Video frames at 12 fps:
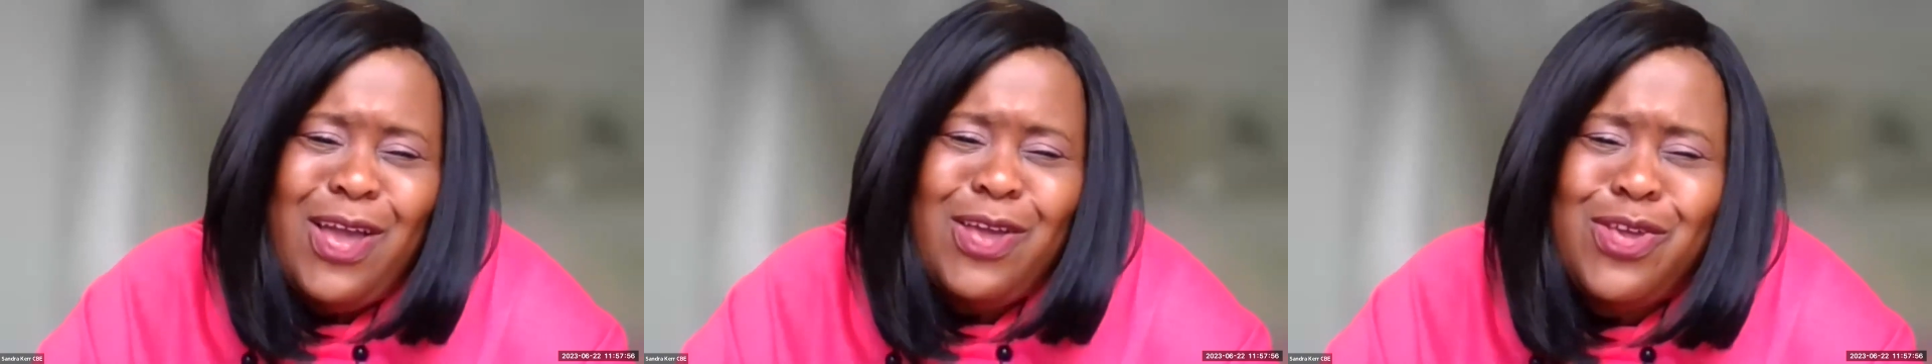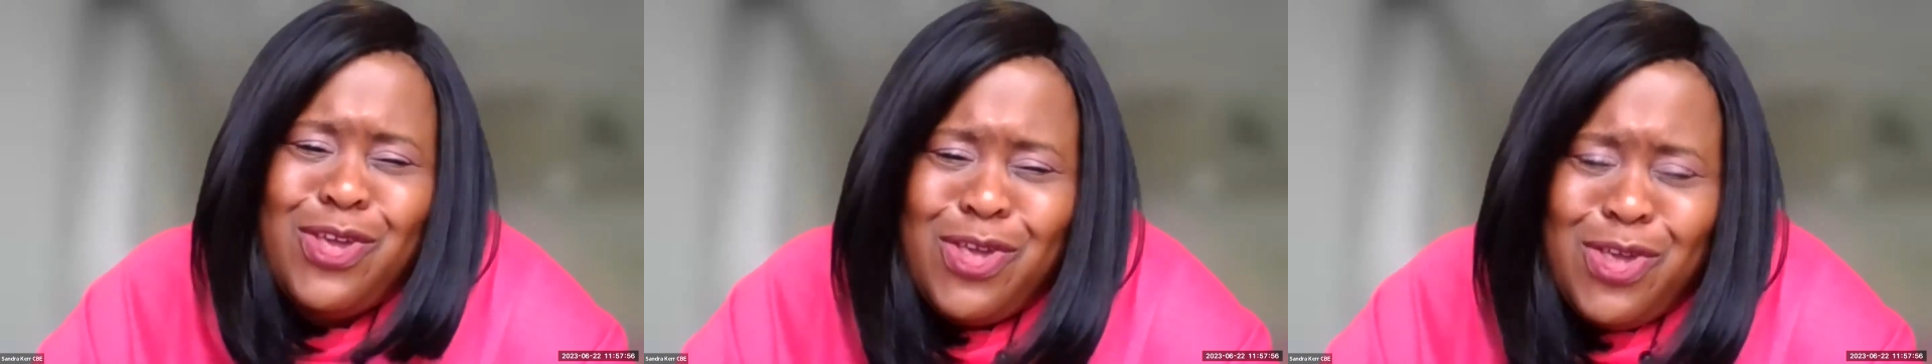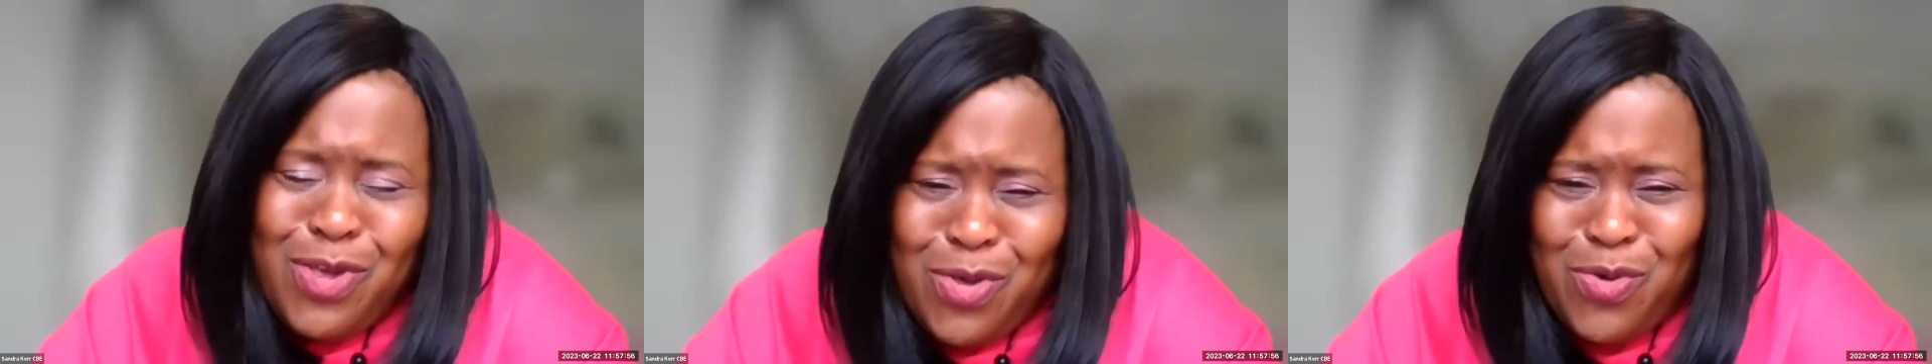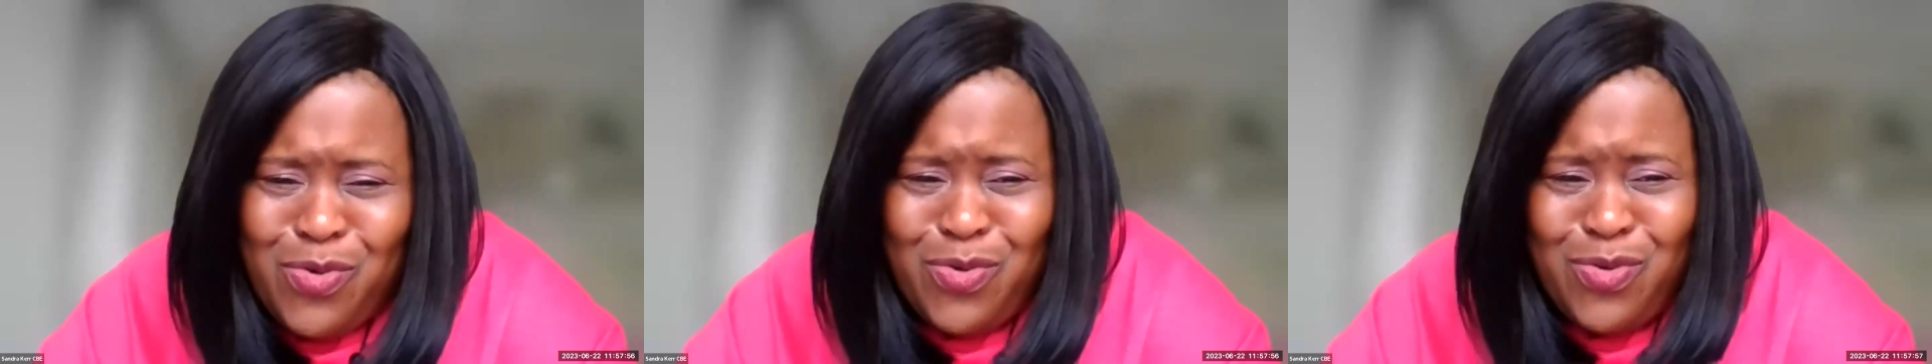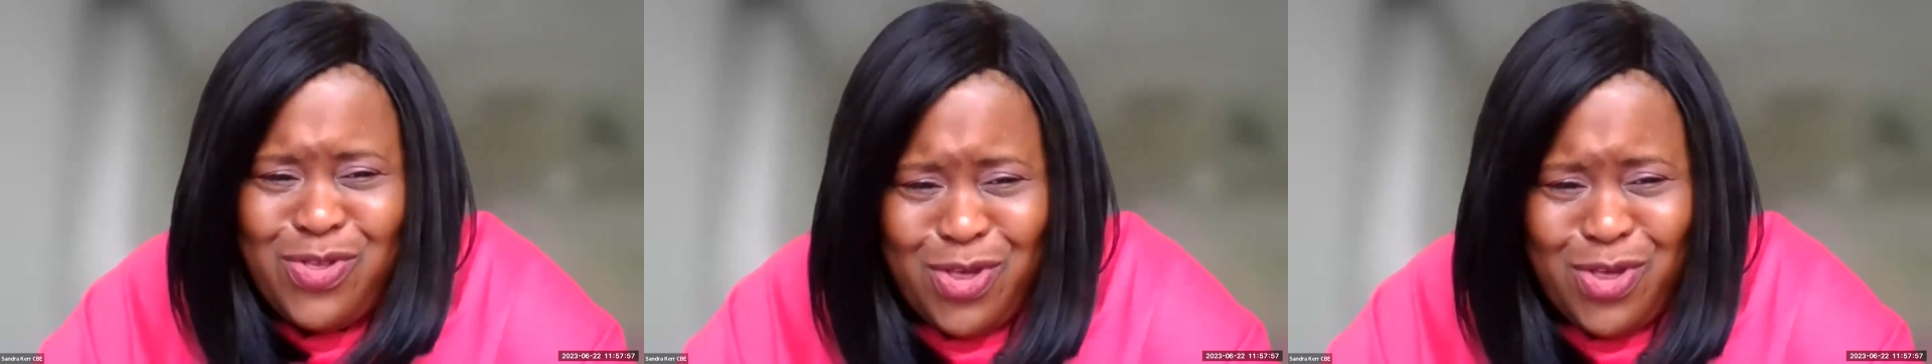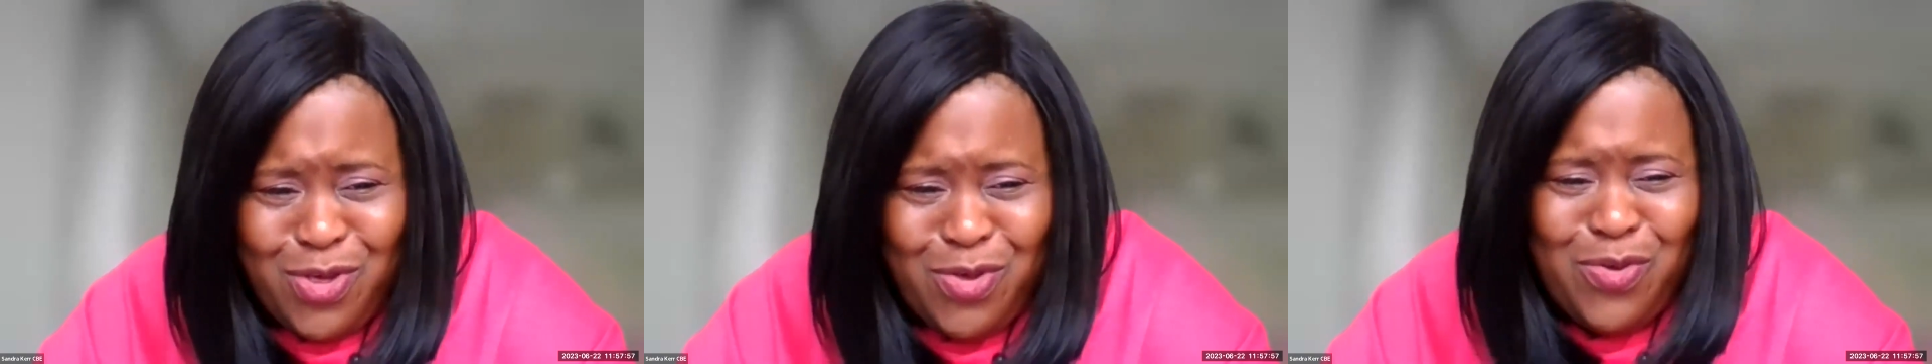
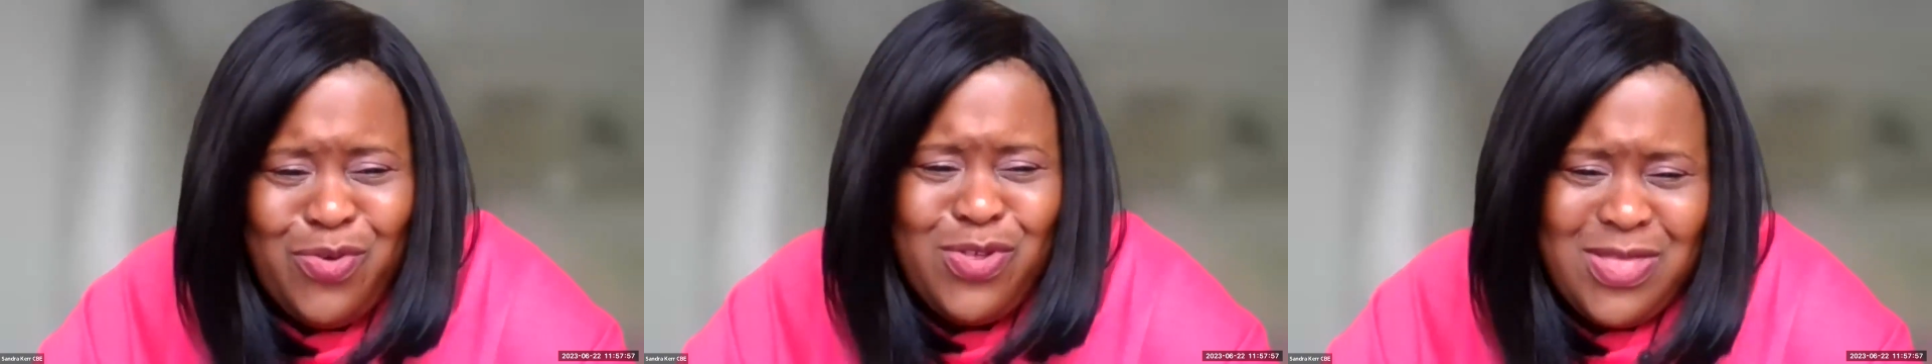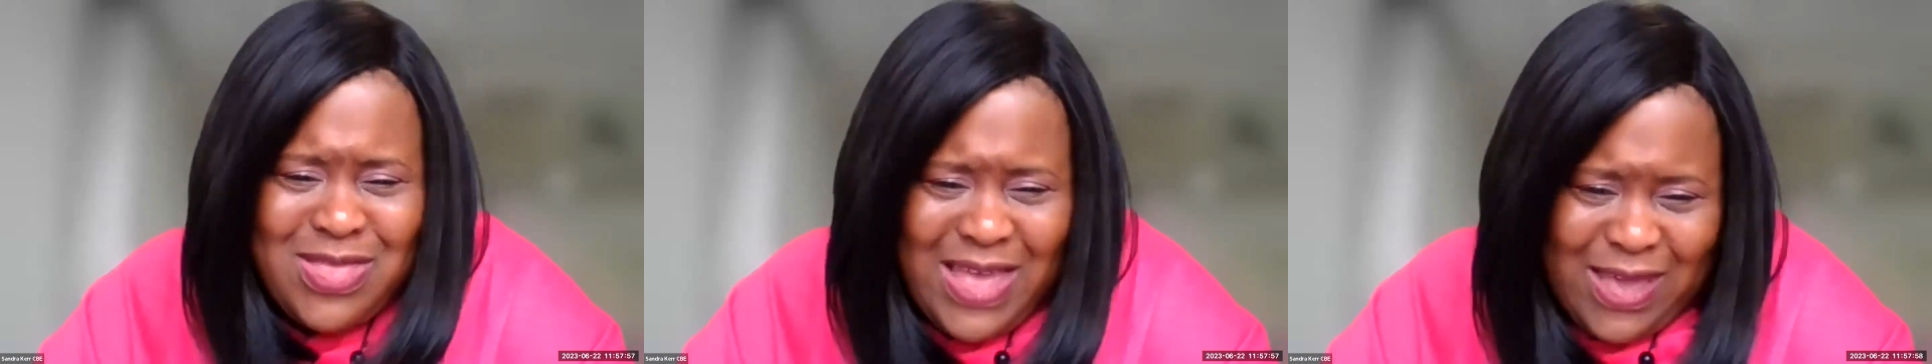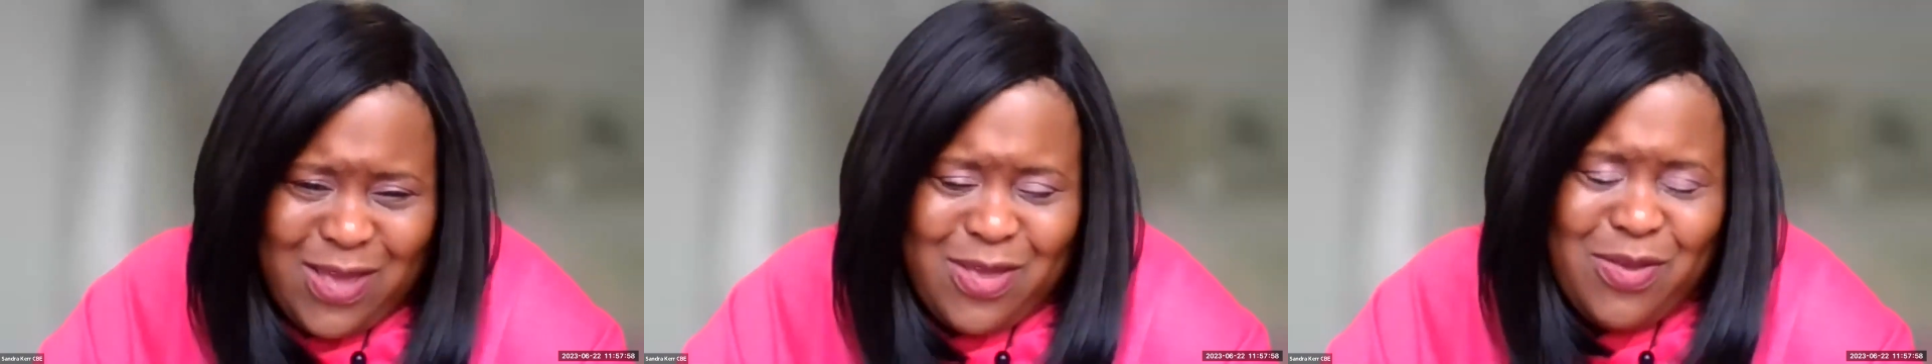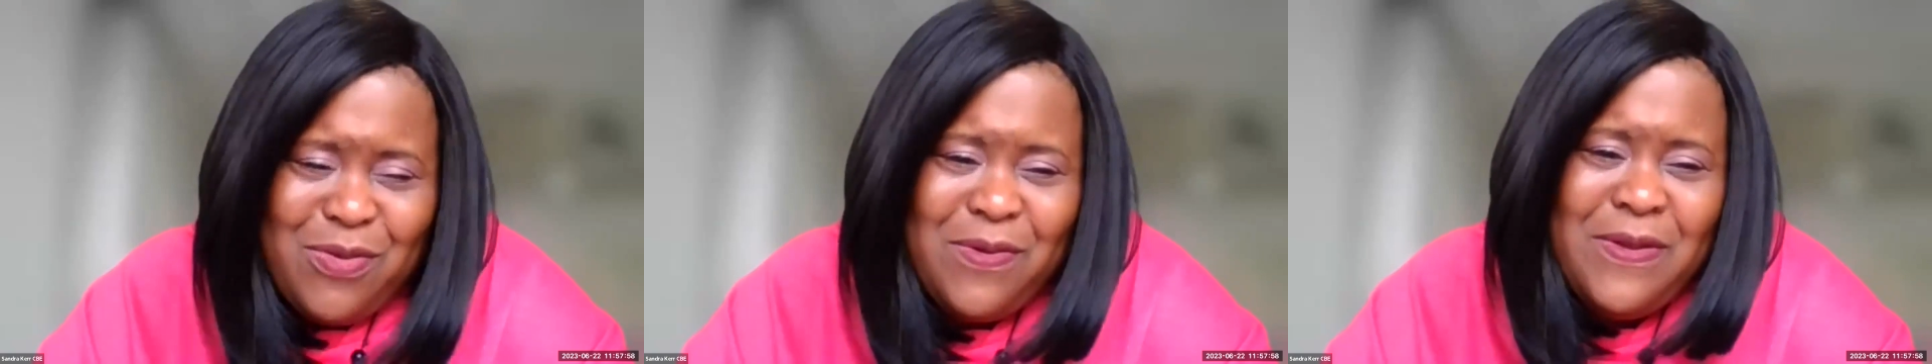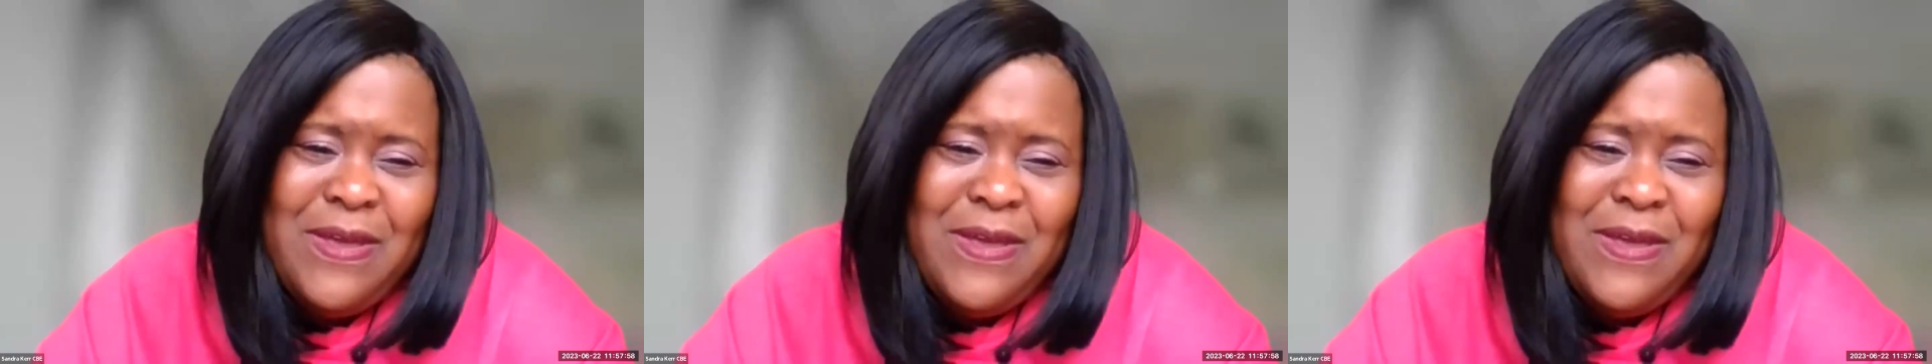huge thank you